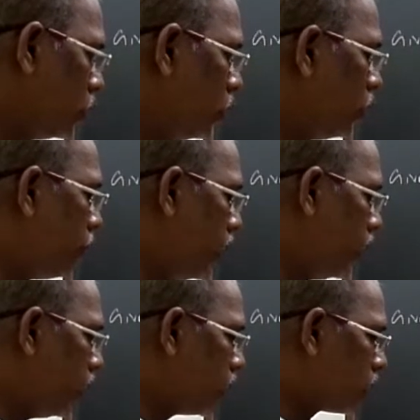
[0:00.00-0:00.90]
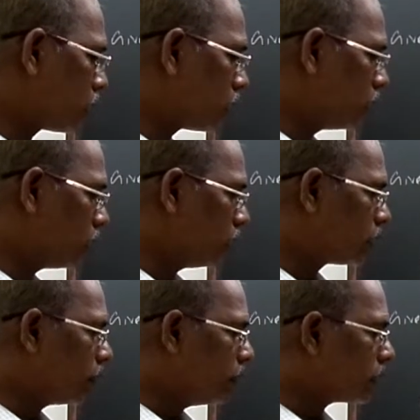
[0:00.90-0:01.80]
dy by dx is
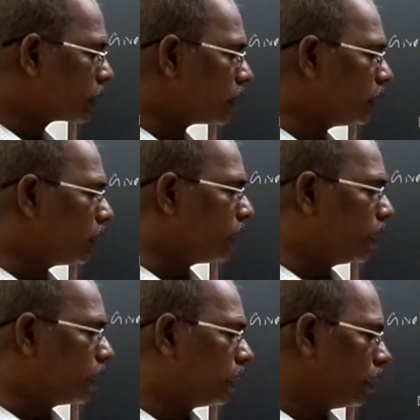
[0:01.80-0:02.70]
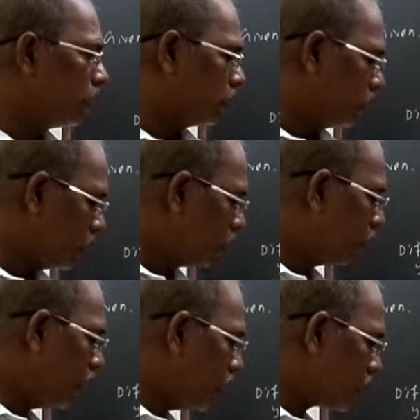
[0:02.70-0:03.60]
a mixed dy
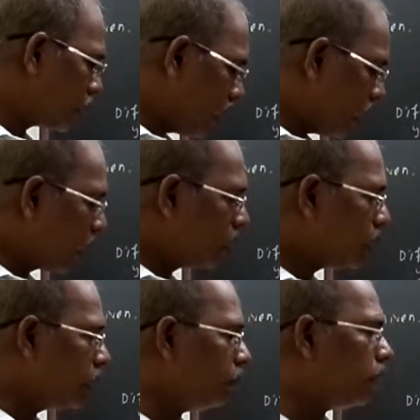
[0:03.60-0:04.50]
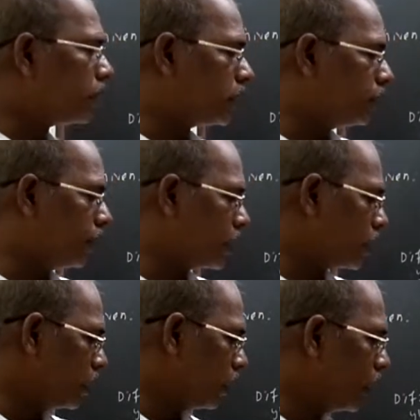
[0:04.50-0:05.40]
by dx another implicit
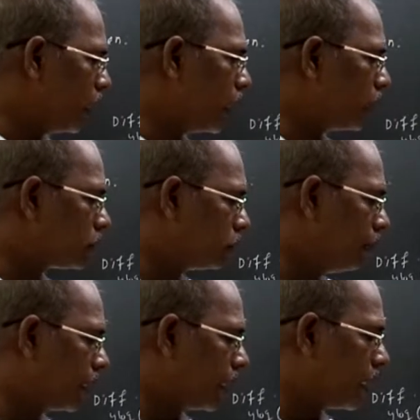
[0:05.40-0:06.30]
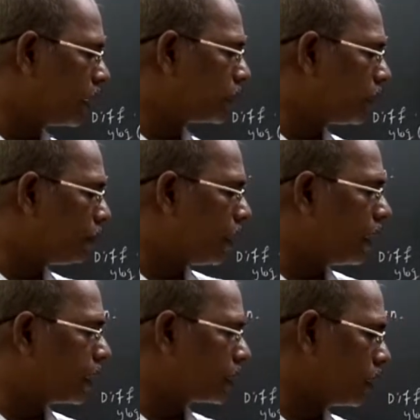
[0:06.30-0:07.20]
function. Here also we cannot separate
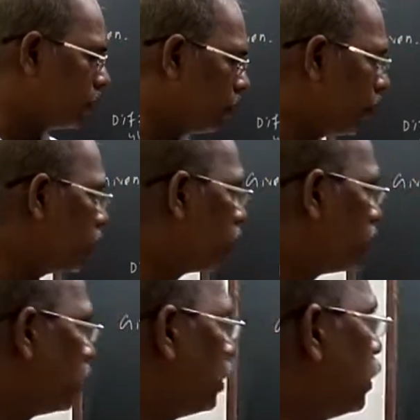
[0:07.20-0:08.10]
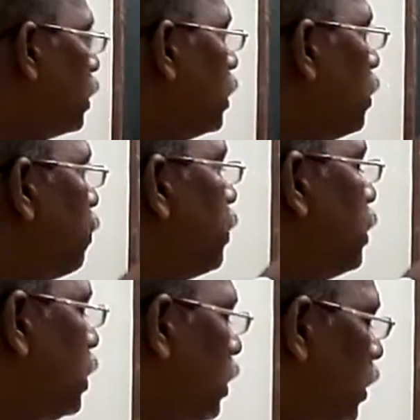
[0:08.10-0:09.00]
x and y.
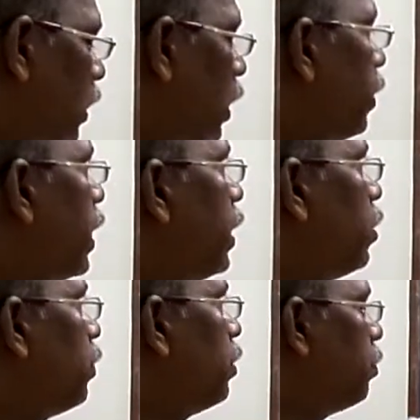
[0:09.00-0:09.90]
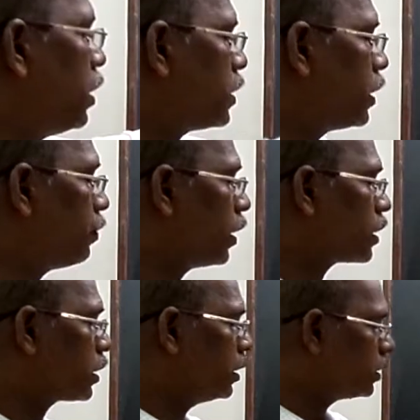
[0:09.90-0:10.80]
Therefore, derivative of implicit
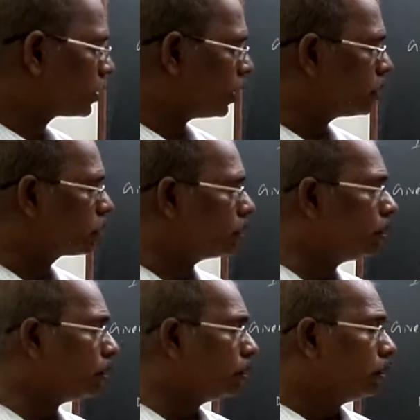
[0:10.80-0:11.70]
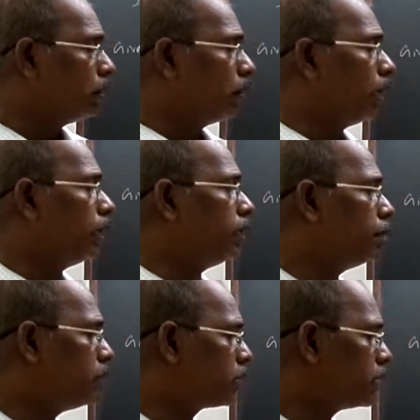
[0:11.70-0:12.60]
function is also an
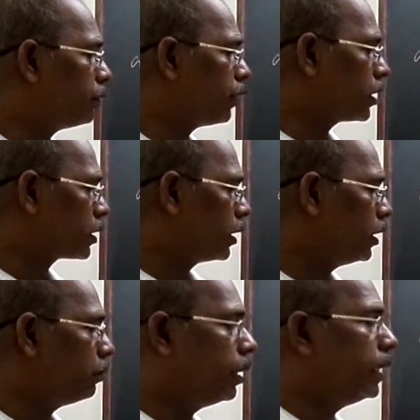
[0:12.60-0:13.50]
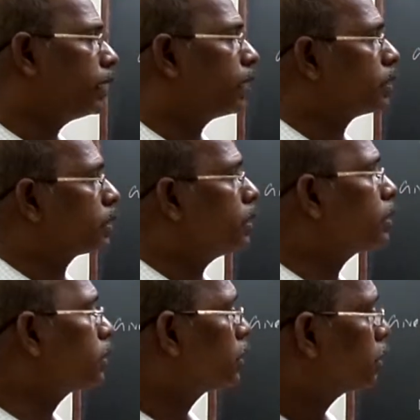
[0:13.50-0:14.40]
implicit function in many
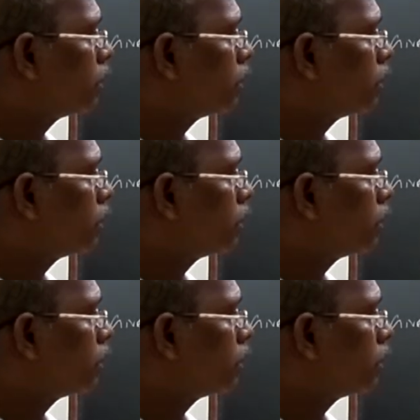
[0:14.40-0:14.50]
cases.